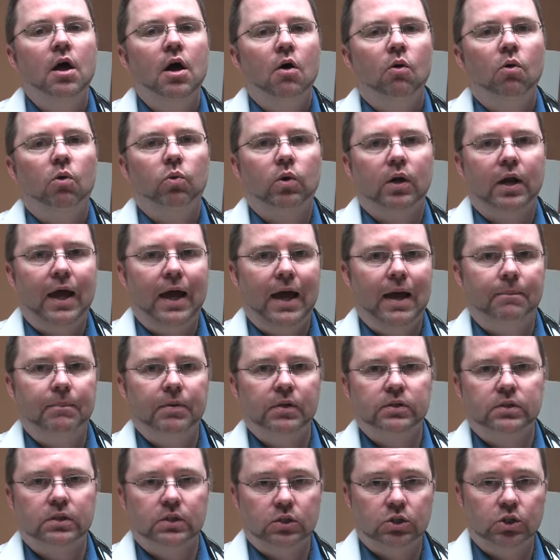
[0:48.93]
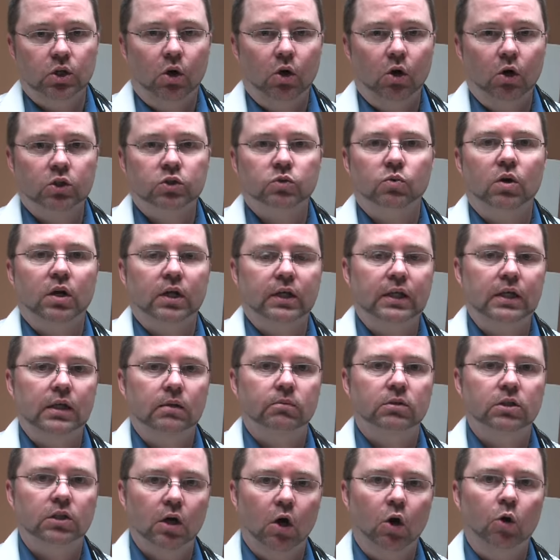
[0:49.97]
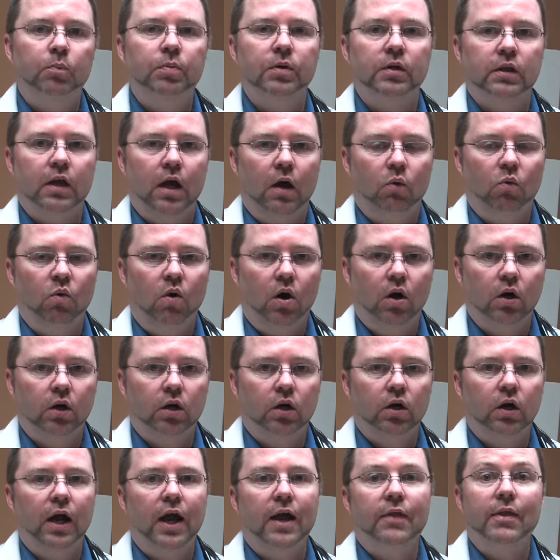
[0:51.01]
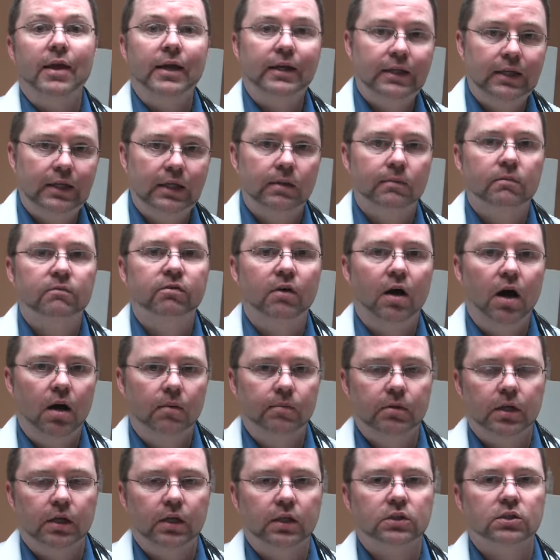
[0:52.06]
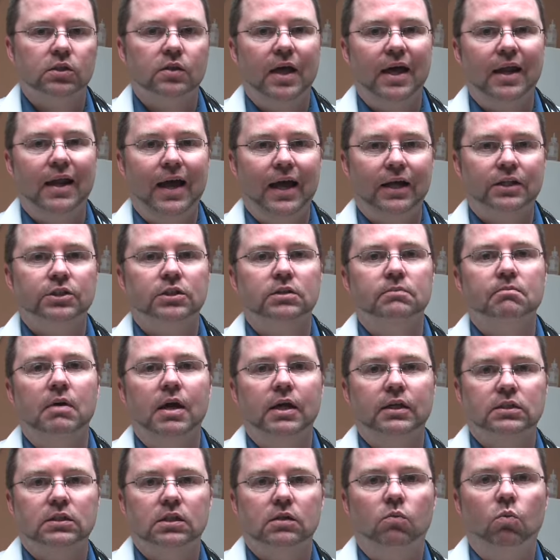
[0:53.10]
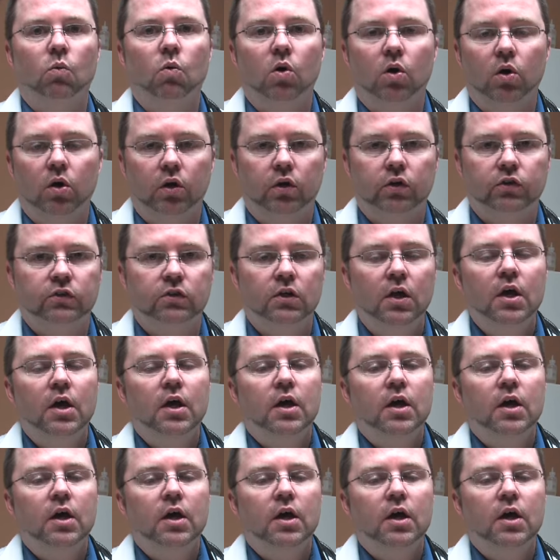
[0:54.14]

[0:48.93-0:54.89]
Well, what happens is dogs want to keep gulping that water and they keep vomiting, so that actually makes them worse.